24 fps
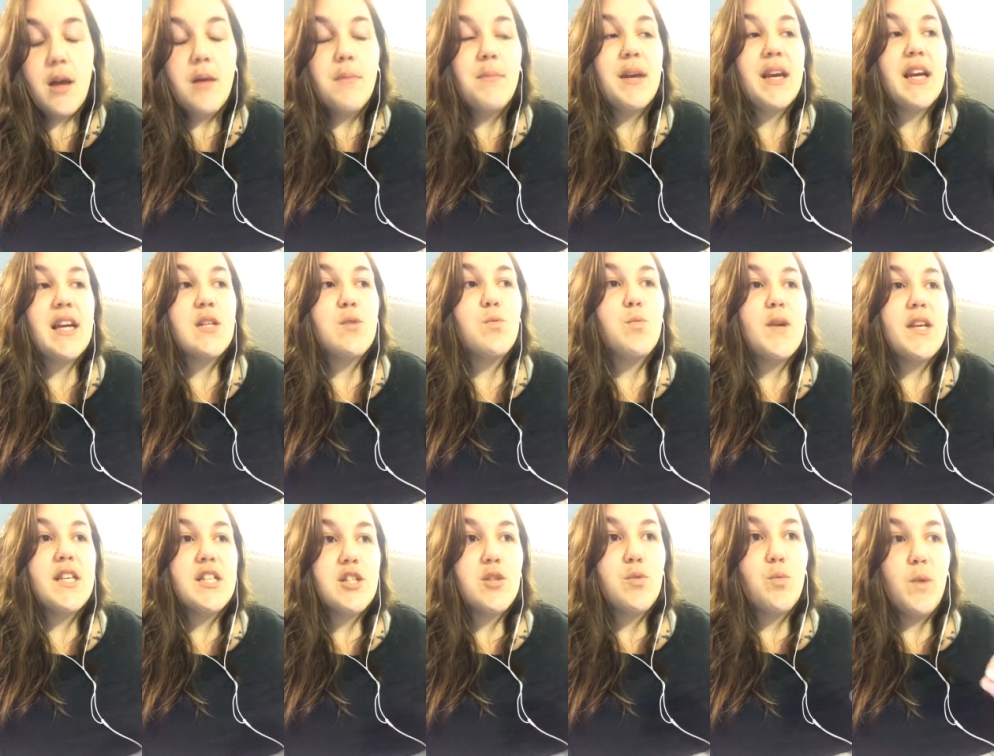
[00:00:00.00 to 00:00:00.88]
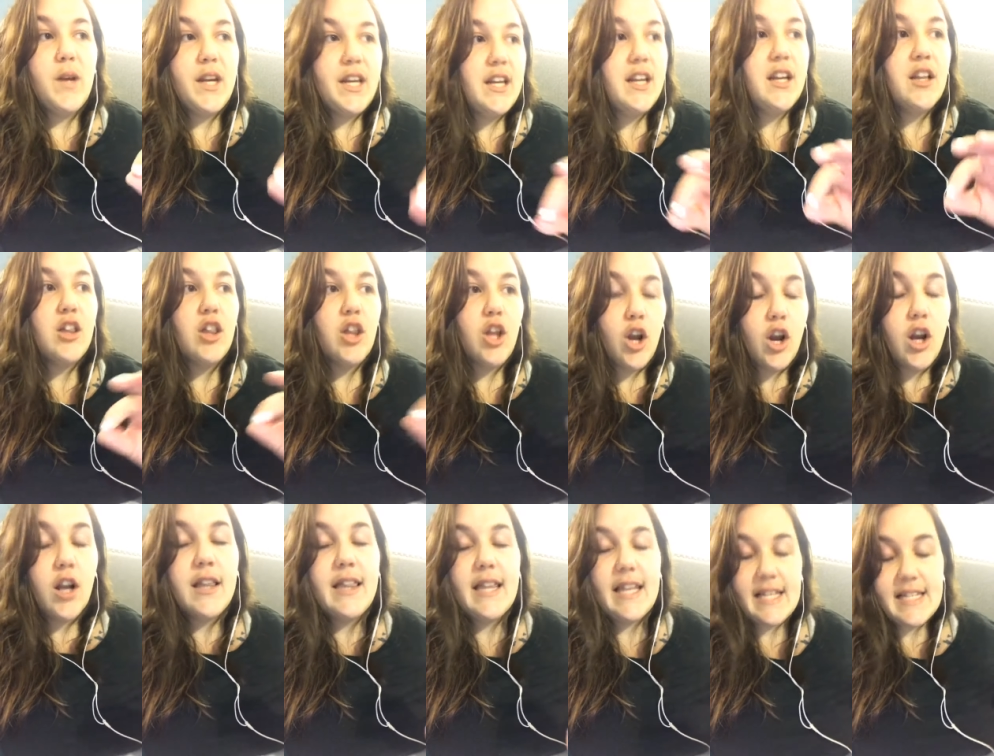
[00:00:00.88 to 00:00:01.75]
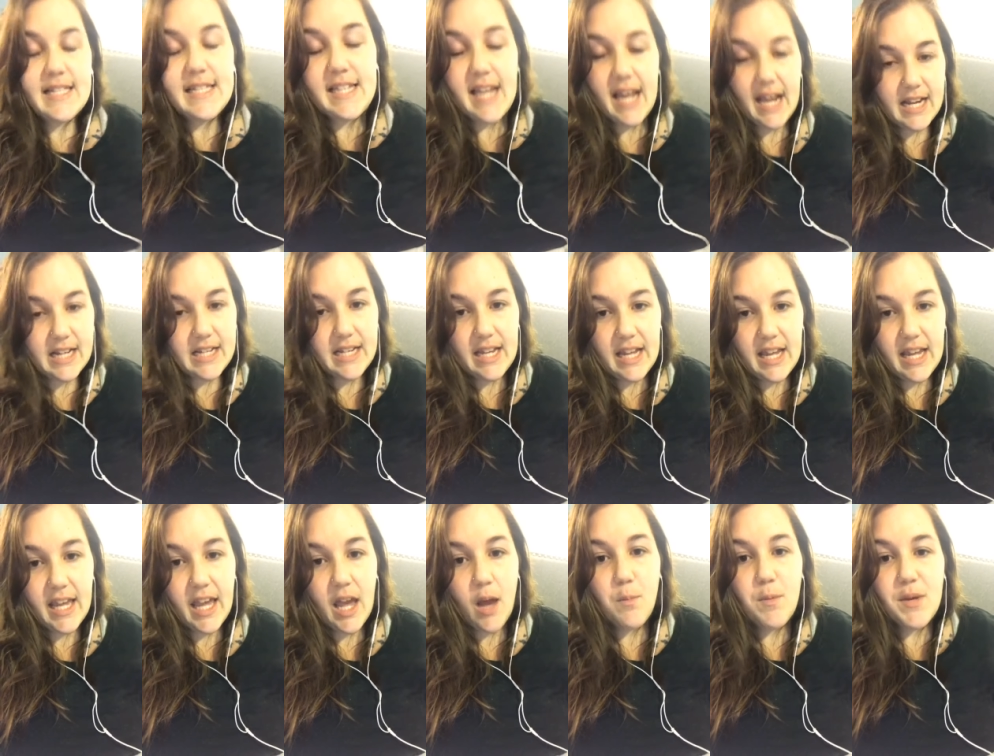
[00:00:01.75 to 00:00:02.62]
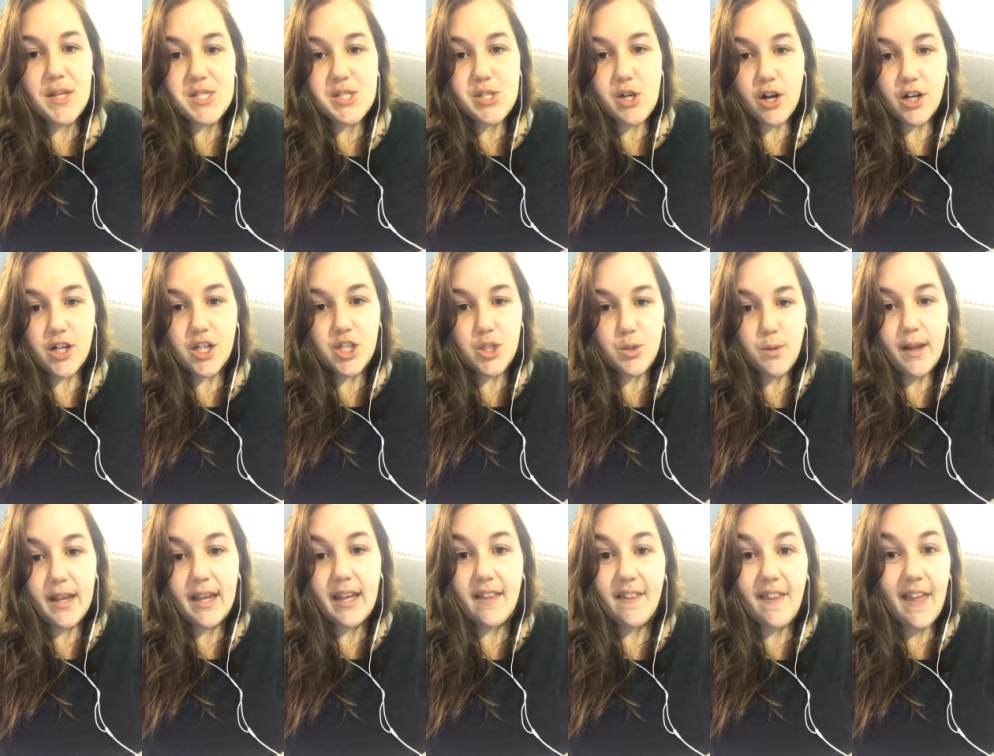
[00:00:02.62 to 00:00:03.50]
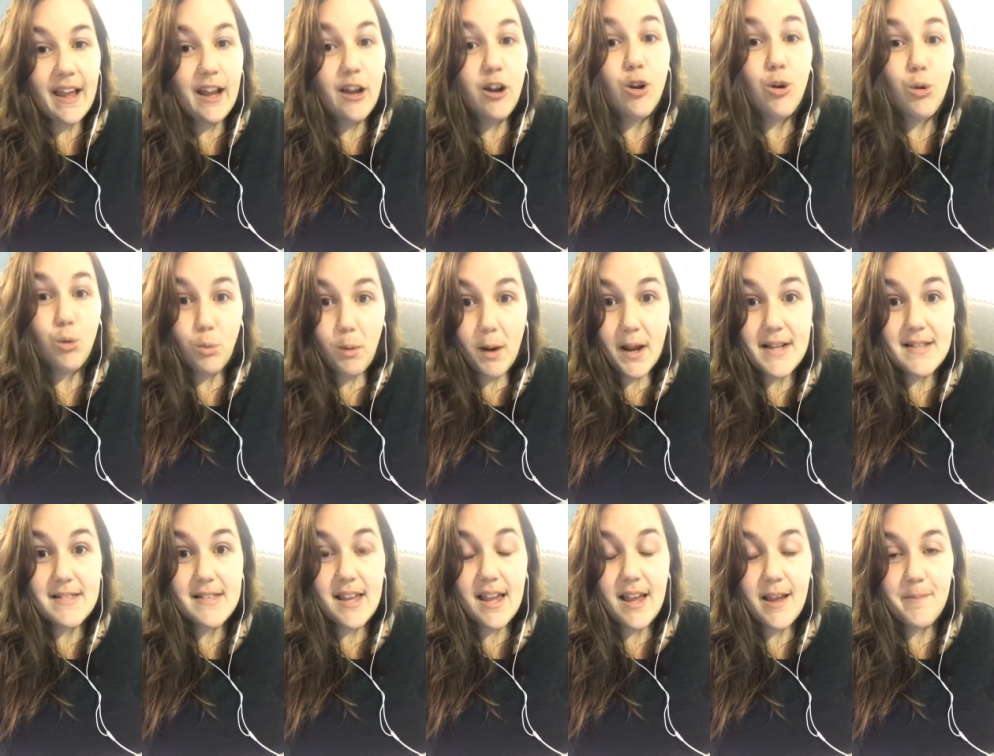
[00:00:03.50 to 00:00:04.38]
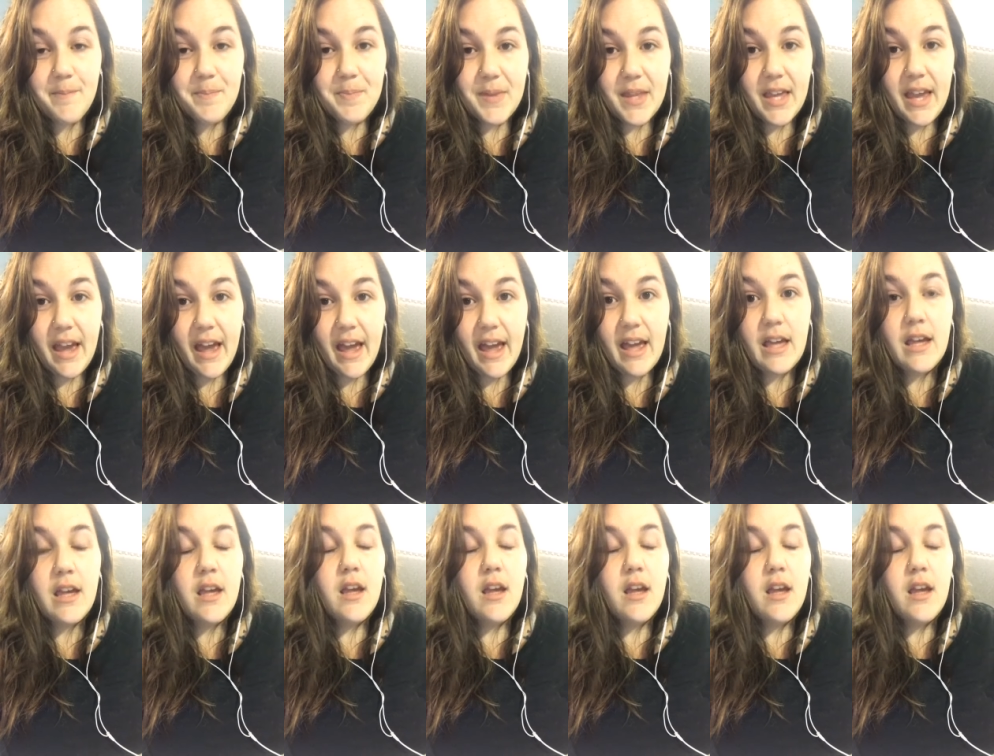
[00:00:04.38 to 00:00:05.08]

because we learned this technique and we started doing it like crazy. Okay.